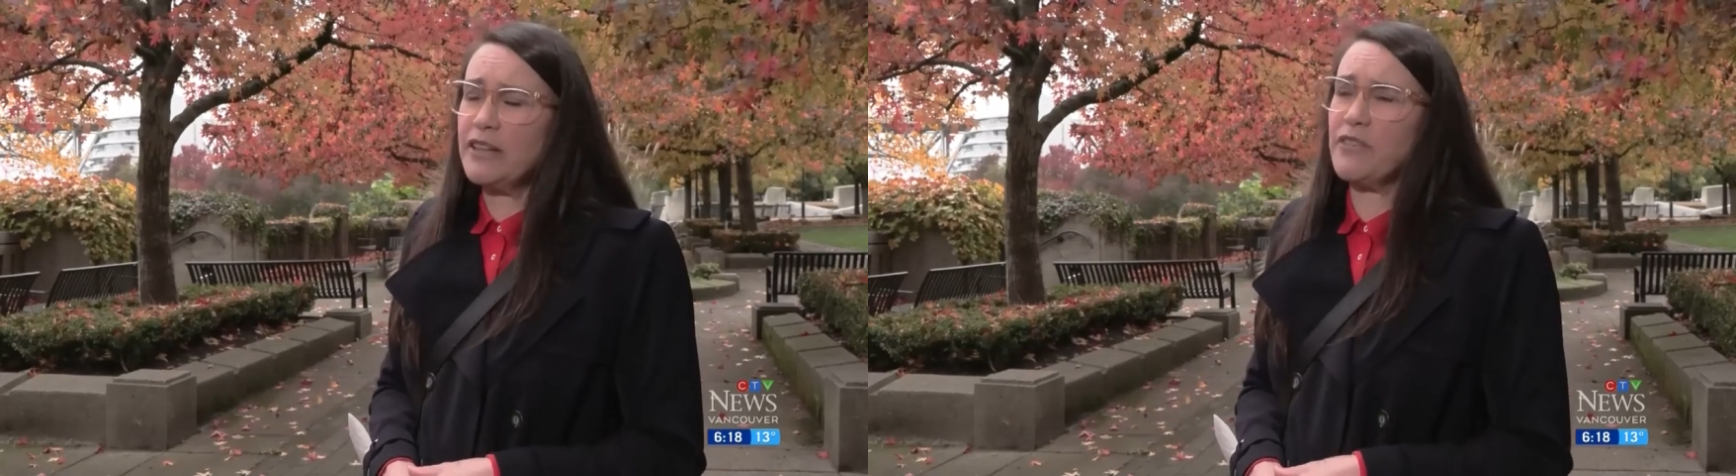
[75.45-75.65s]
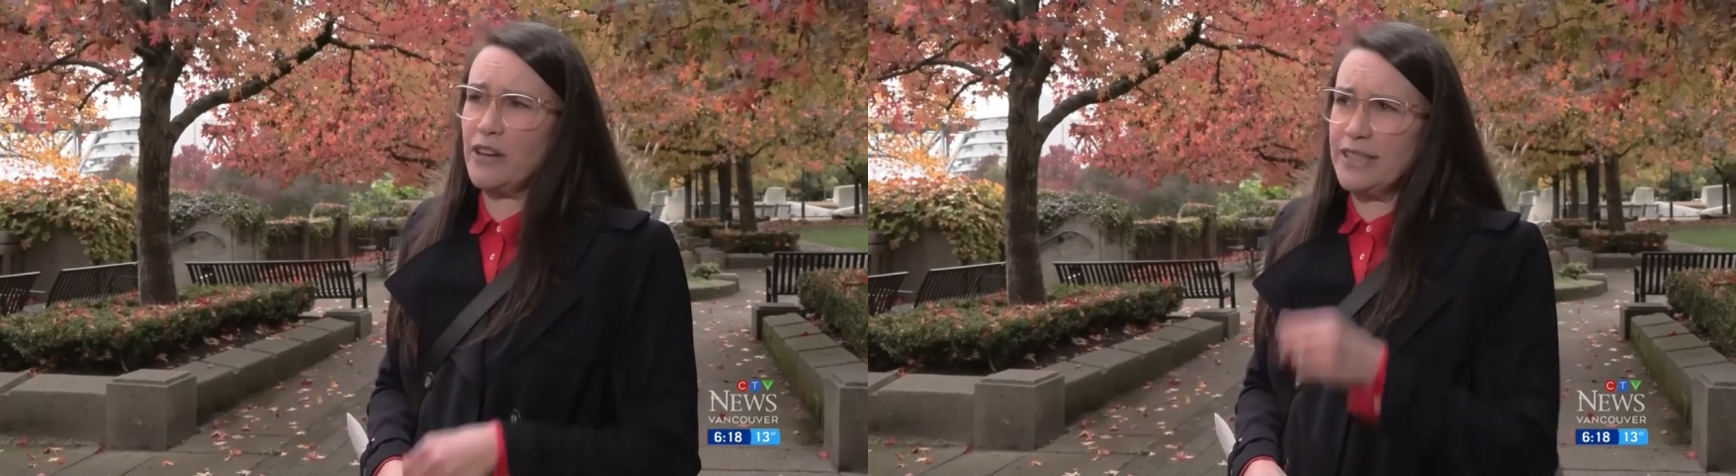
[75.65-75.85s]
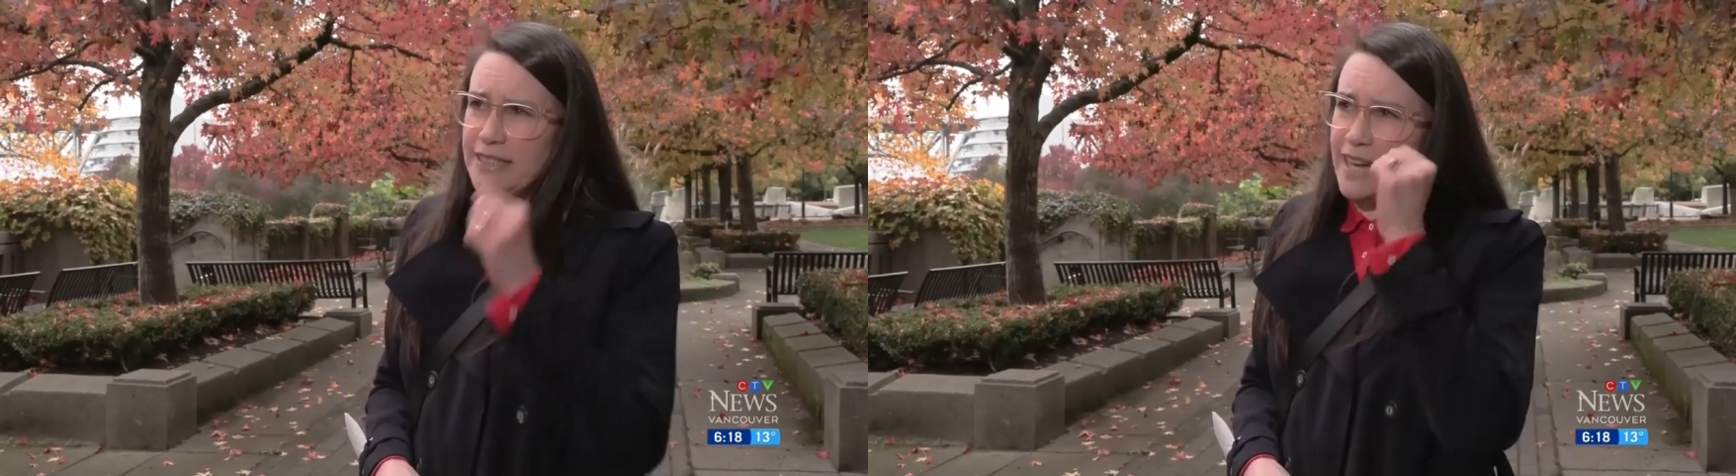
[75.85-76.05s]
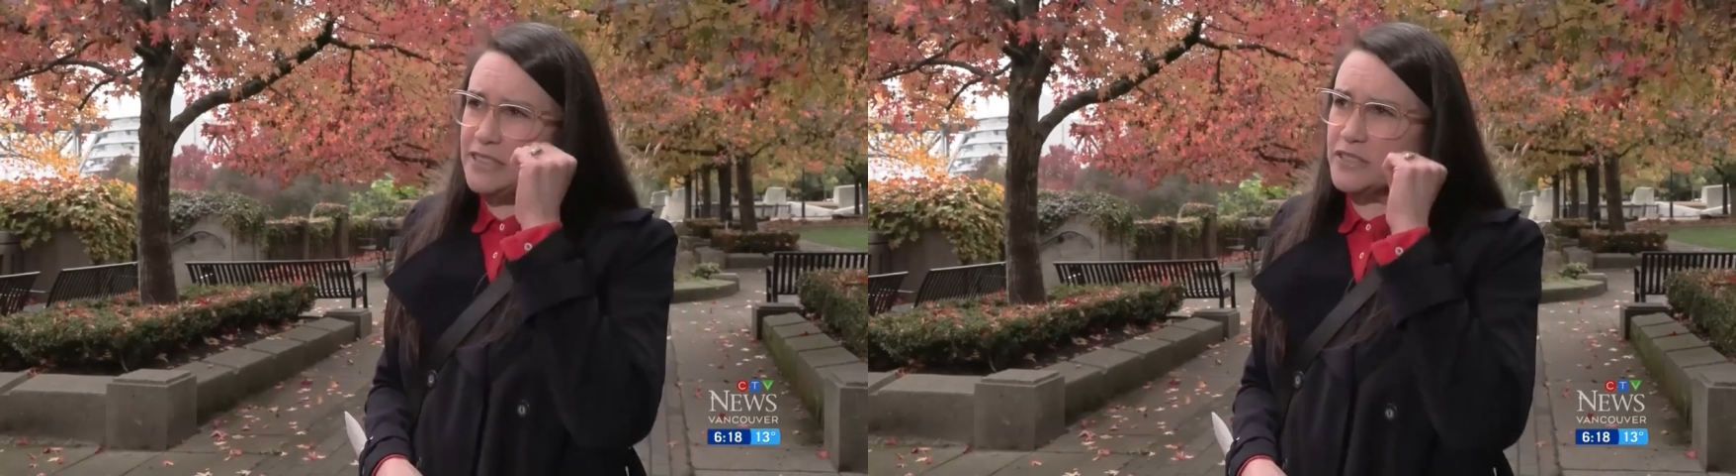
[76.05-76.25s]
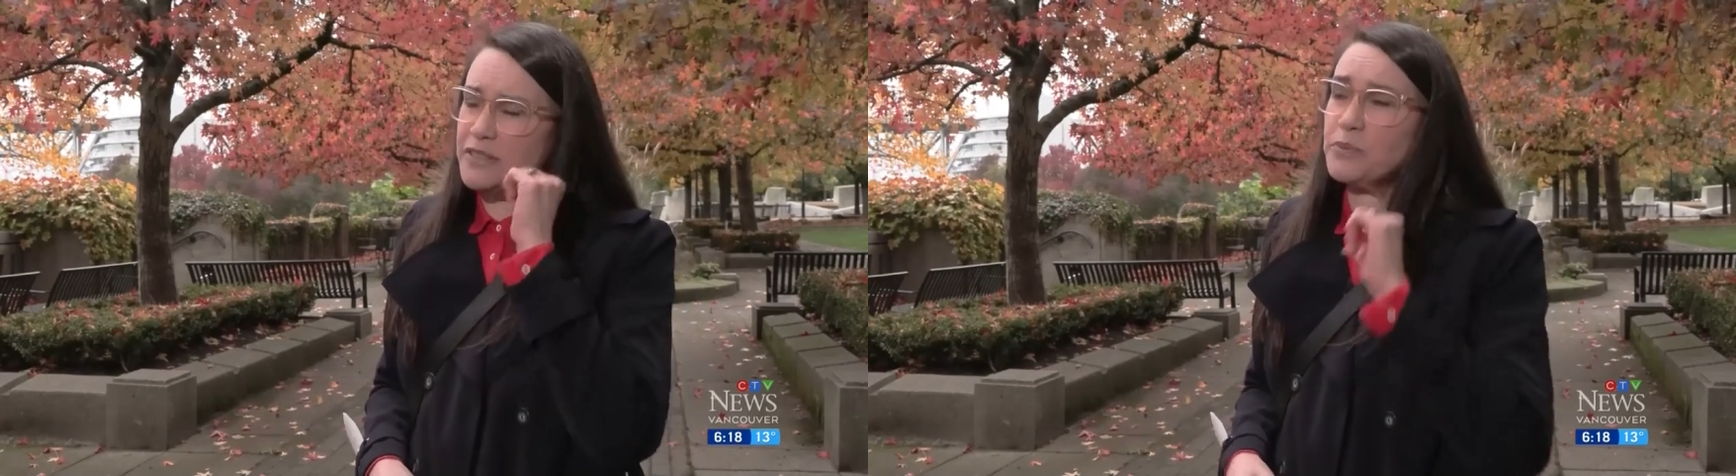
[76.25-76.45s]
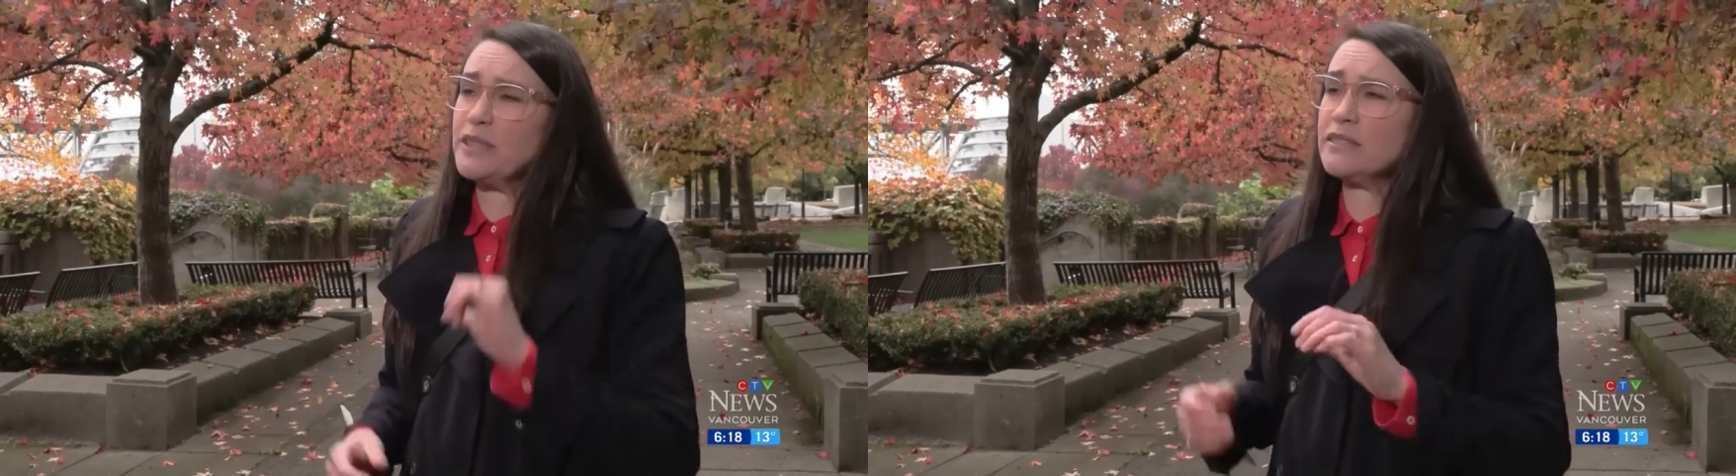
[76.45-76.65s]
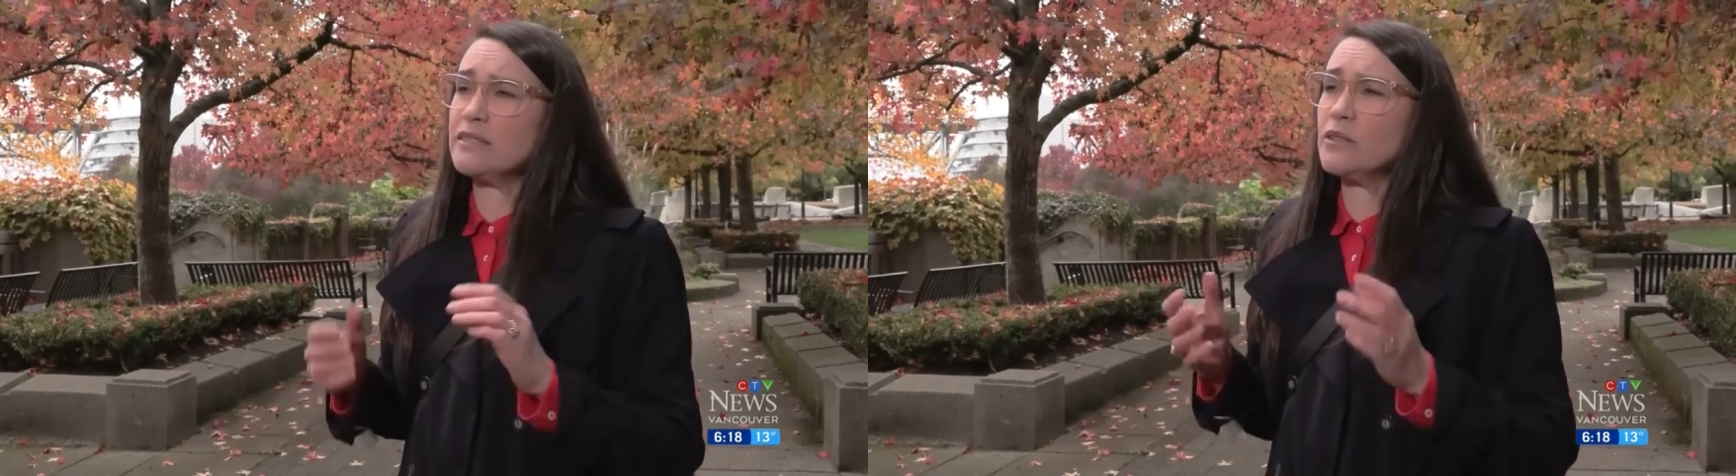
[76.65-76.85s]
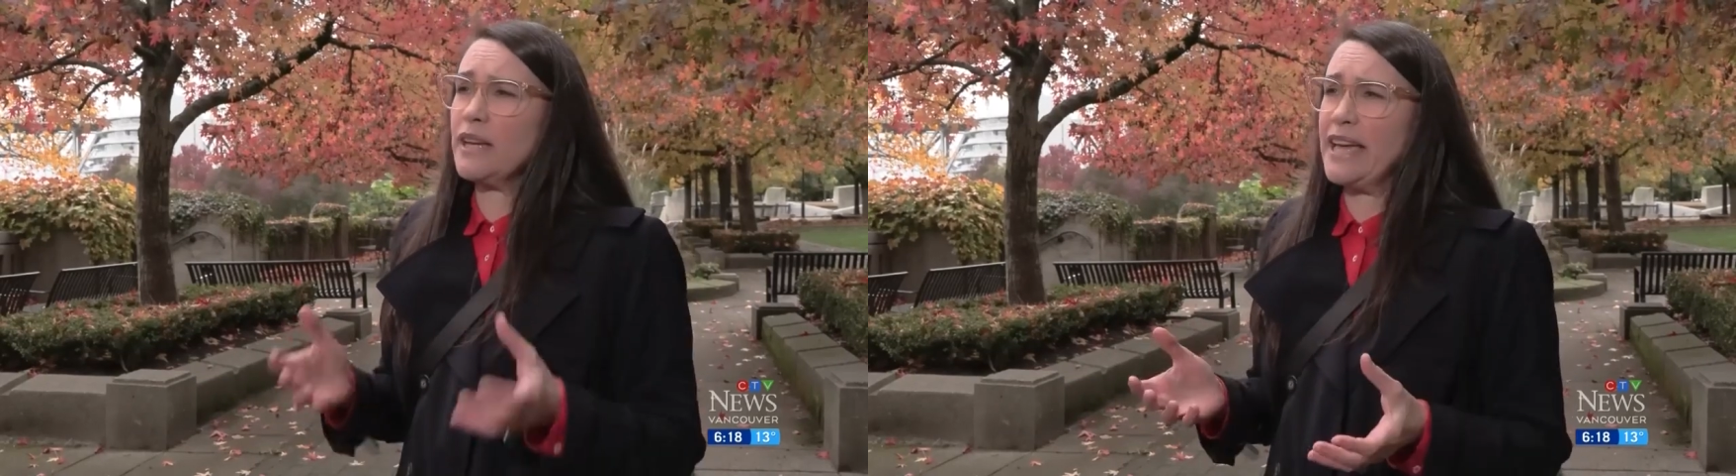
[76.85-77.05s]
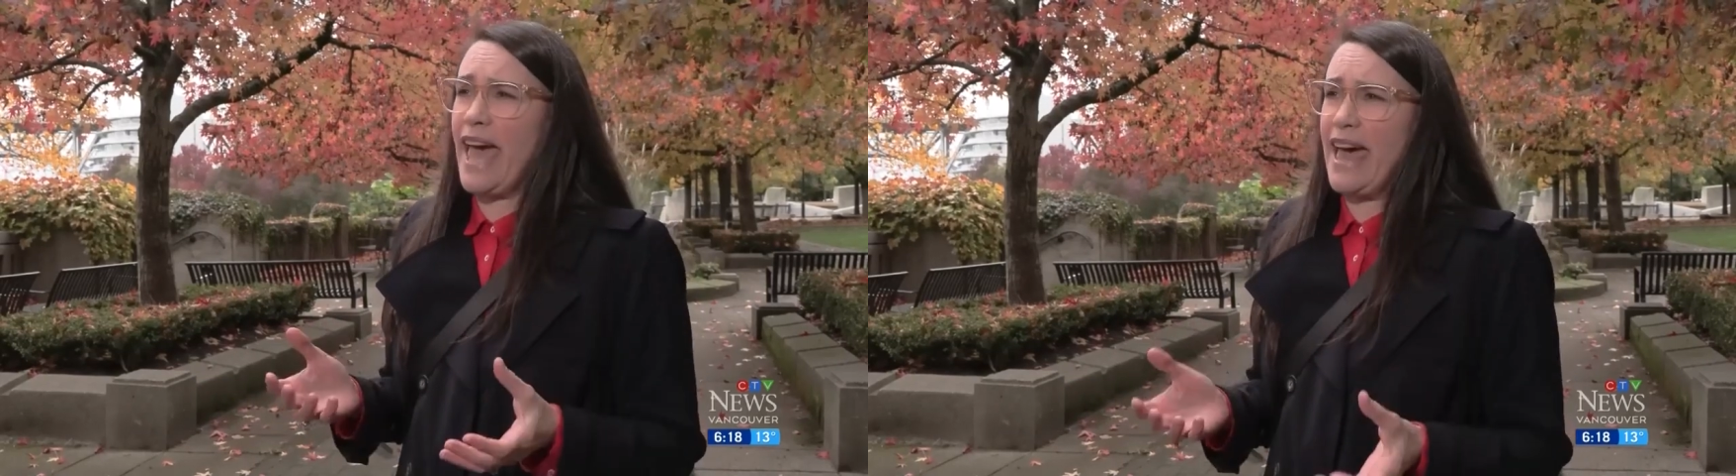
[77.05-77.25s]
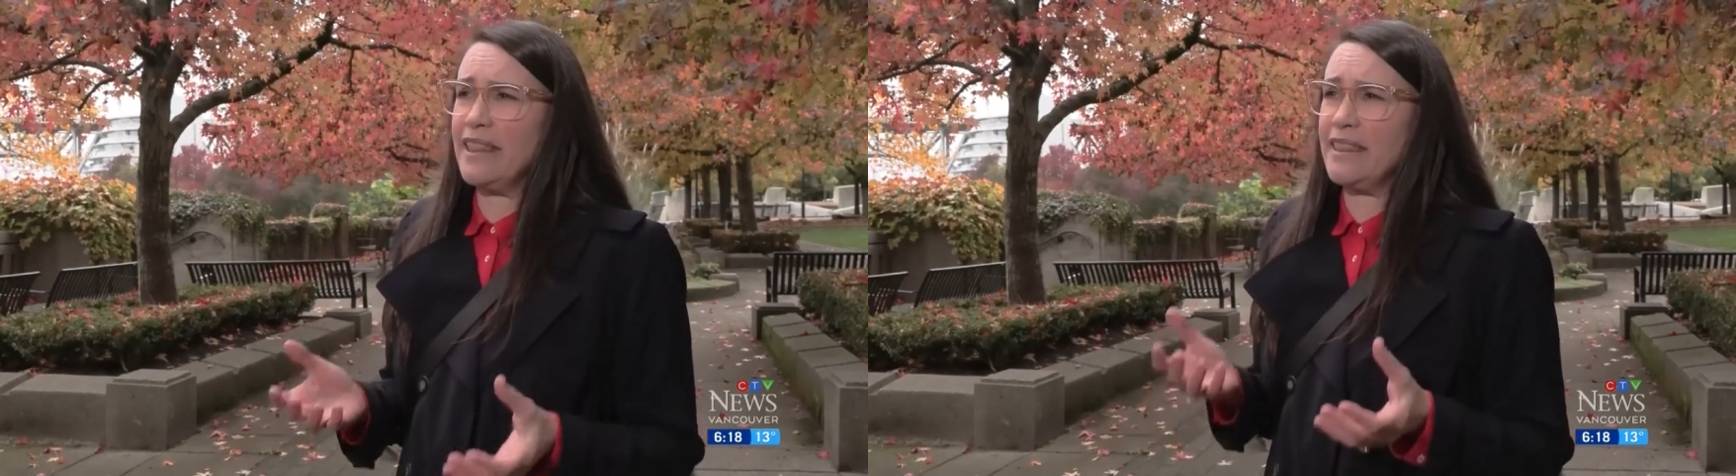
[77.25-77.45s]
very dangerous, which is looking
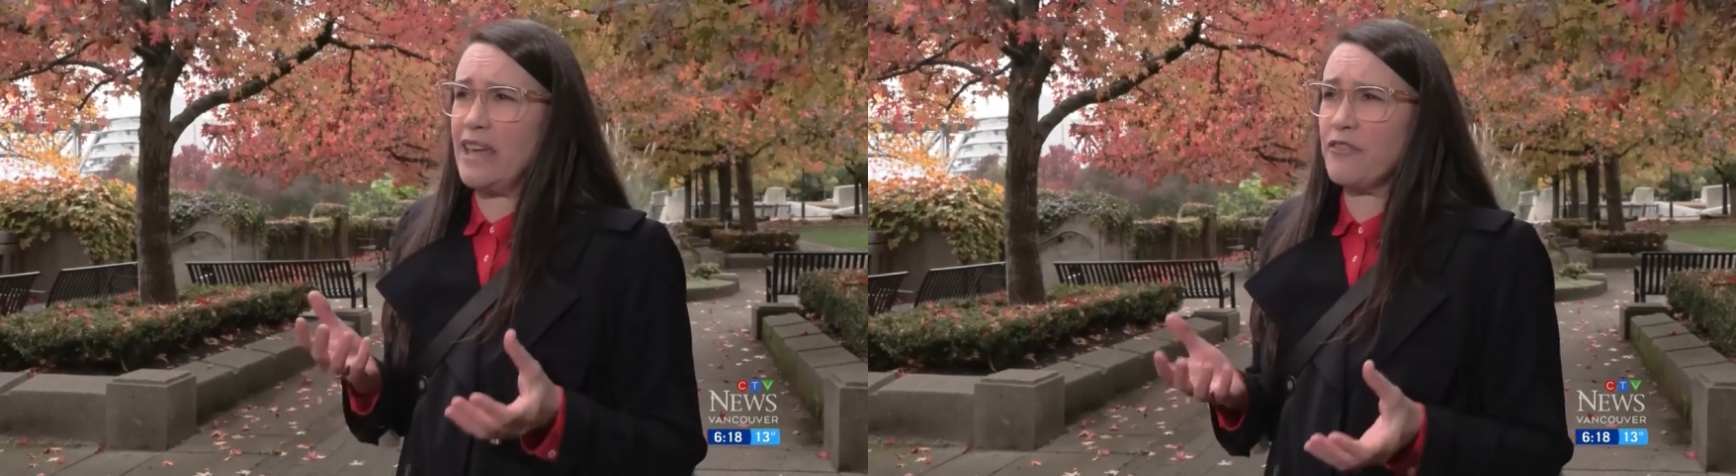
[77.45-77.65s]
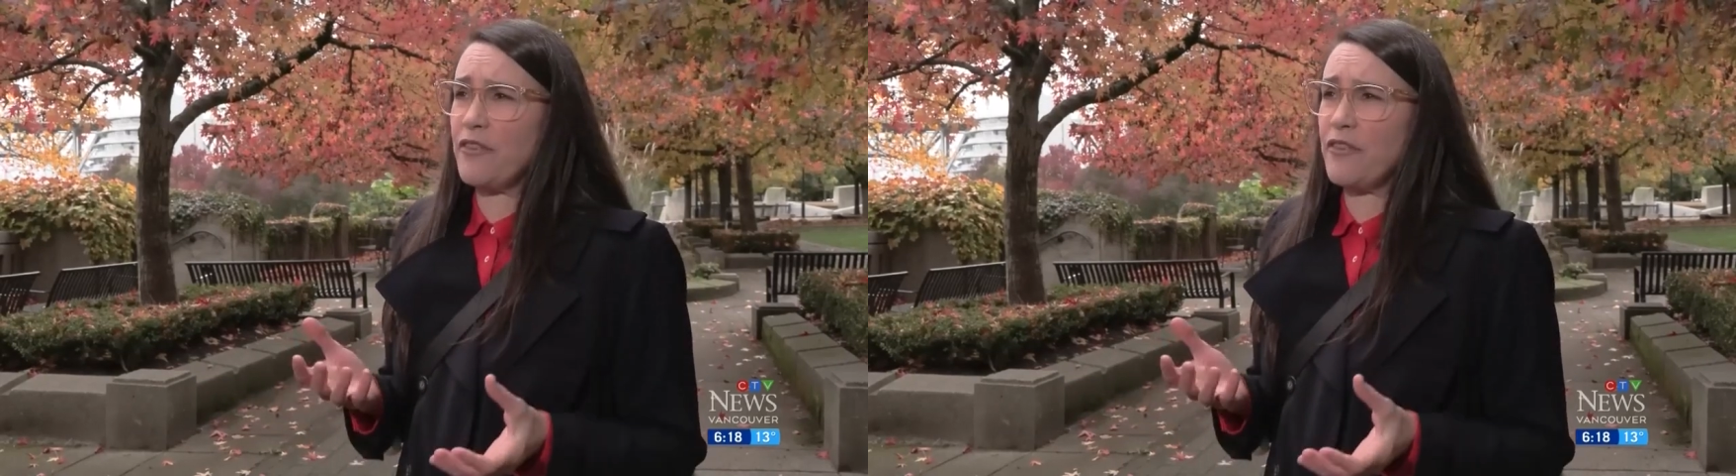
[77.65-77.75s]
at their